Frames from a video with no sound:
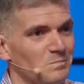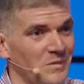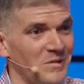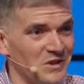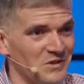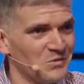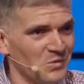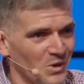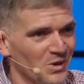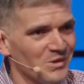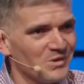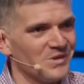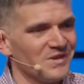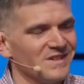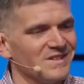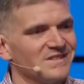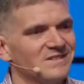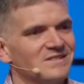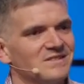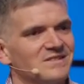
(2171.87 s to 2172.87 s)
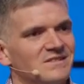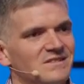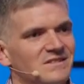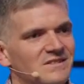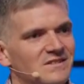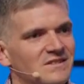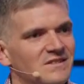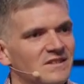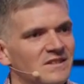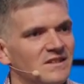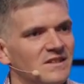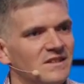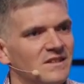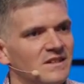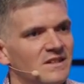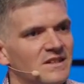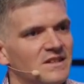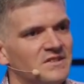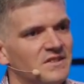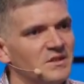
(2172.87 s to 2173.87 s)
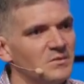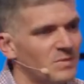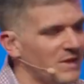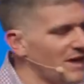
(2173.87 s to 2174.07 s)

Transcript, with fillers: but it's worth it. See,